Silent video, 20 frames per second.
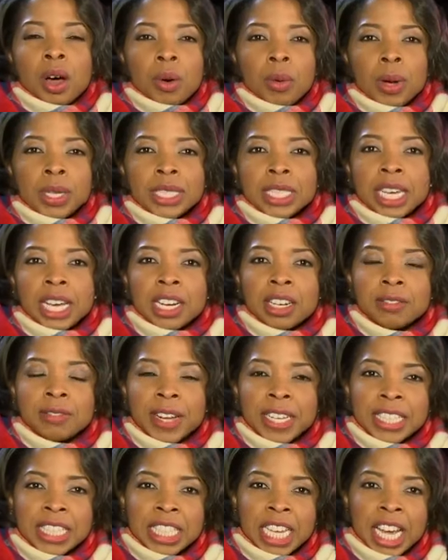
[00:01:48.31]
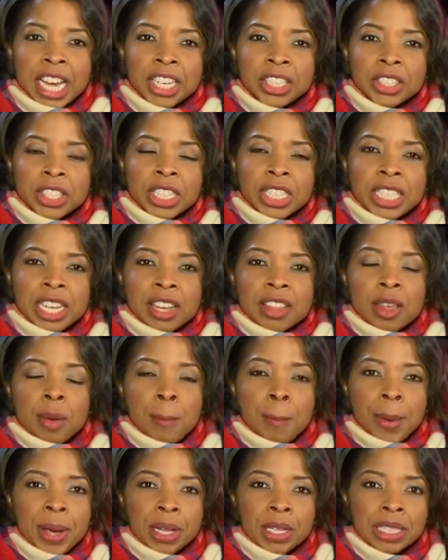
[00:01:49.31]
Once again, investigators say the
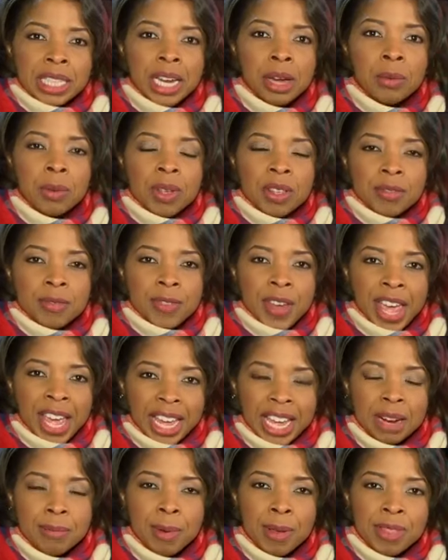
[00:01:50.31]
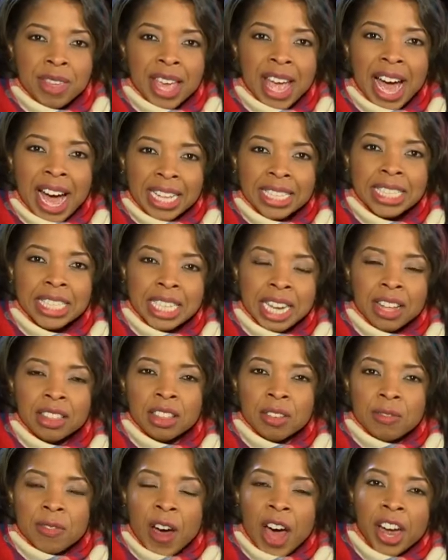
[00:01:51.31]
building was vacant, but they had to get
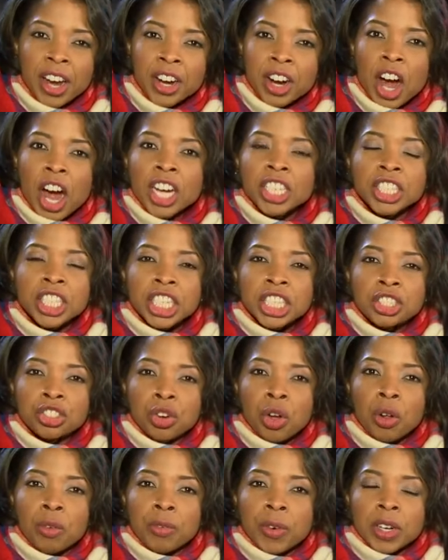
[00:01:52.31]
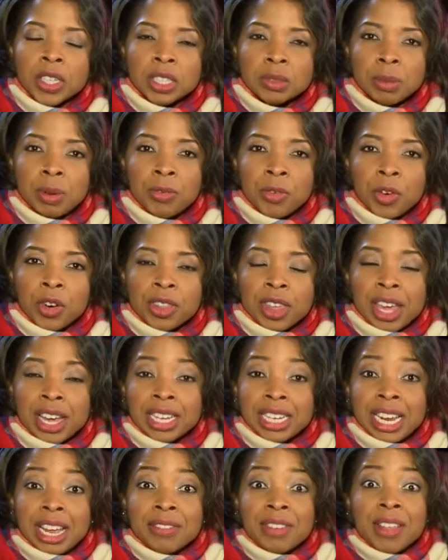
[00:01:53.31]
the fire under control first before they
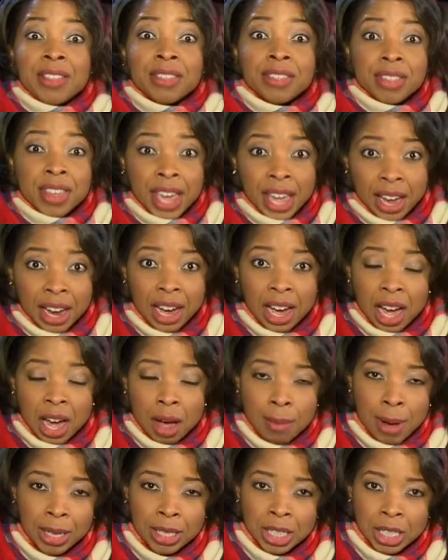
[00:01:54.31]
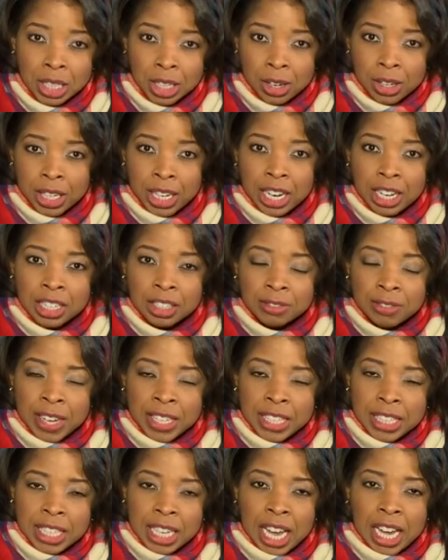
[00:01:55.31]
could even think about starting an
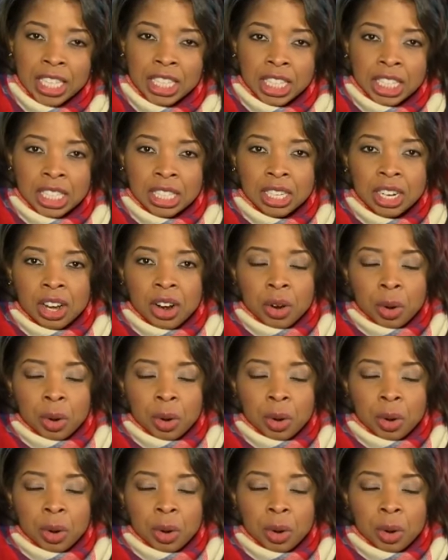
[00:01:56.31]
investigation.